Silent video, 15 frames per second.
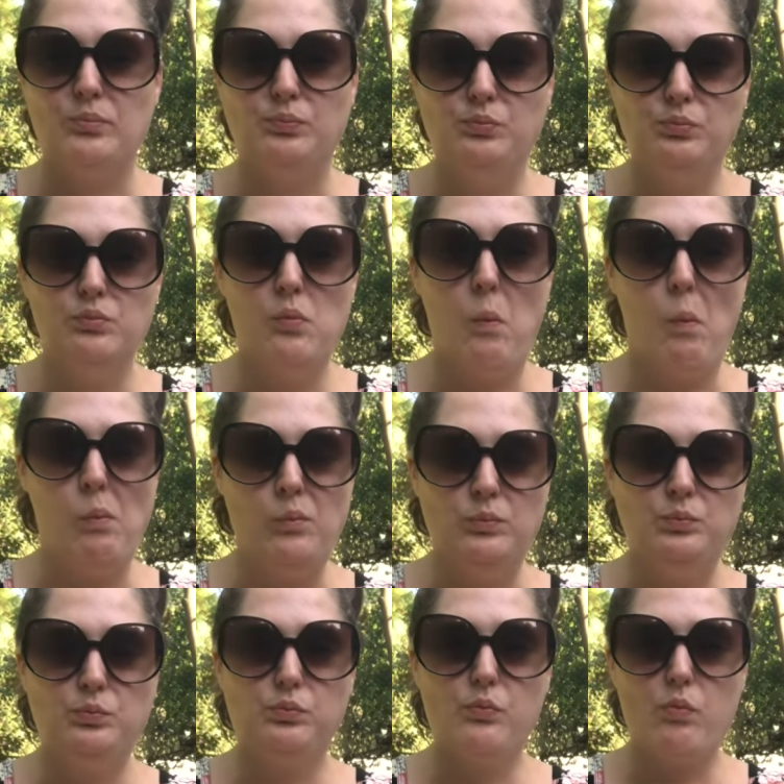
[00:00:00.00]

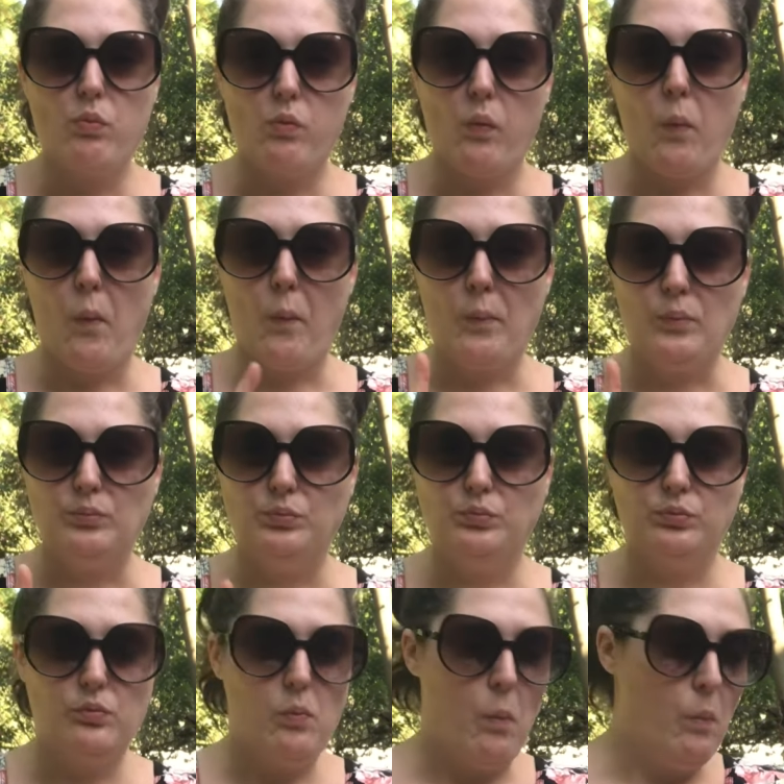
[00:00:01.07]

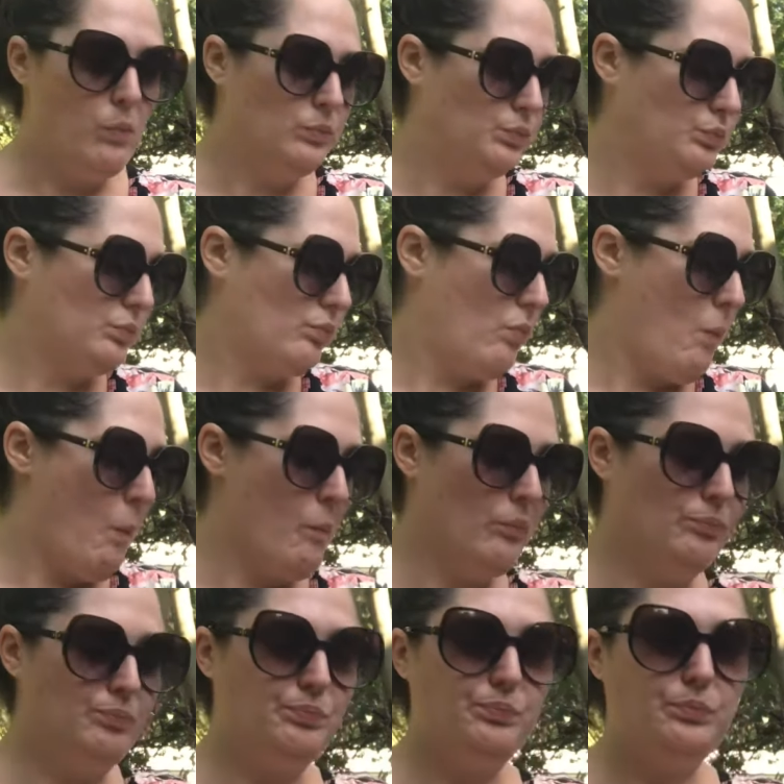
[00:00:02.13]

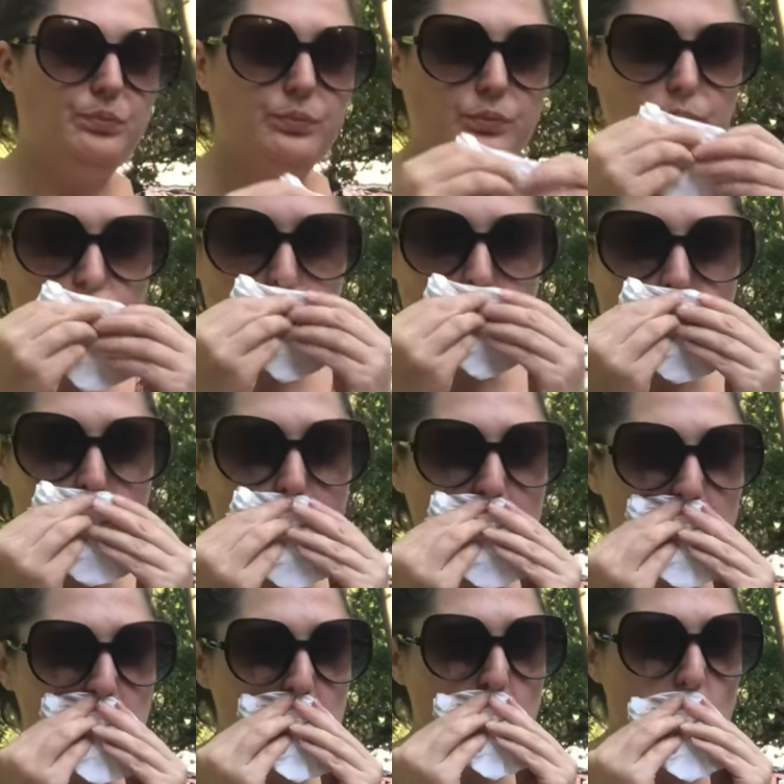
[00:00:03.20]

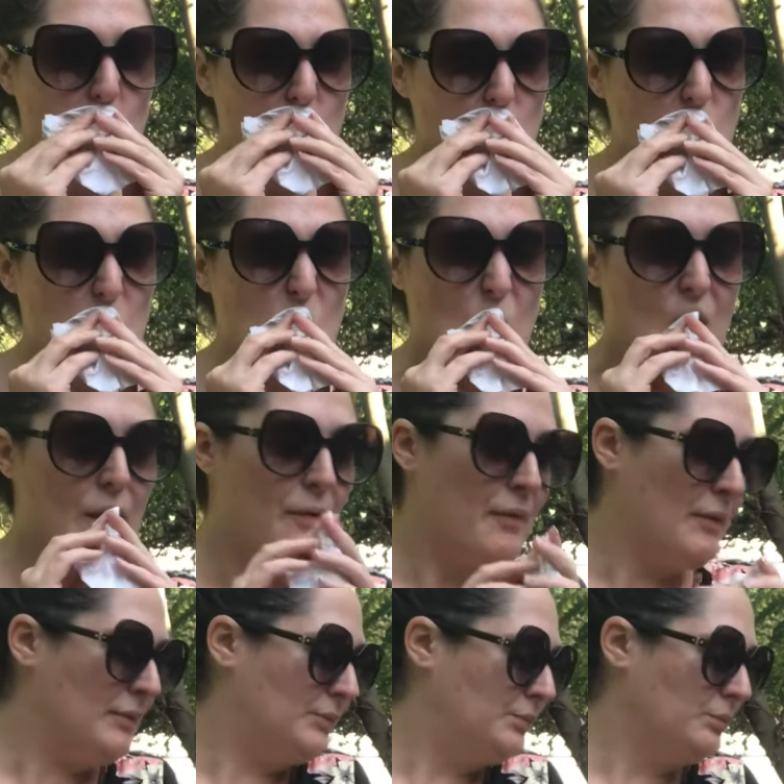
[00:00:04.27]

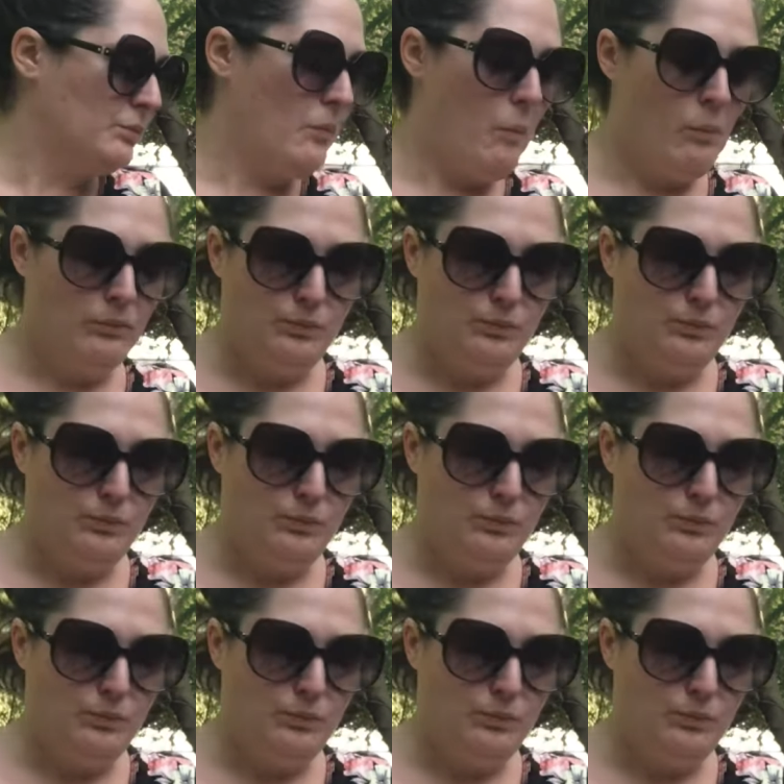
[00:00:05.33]
Nobody speaks.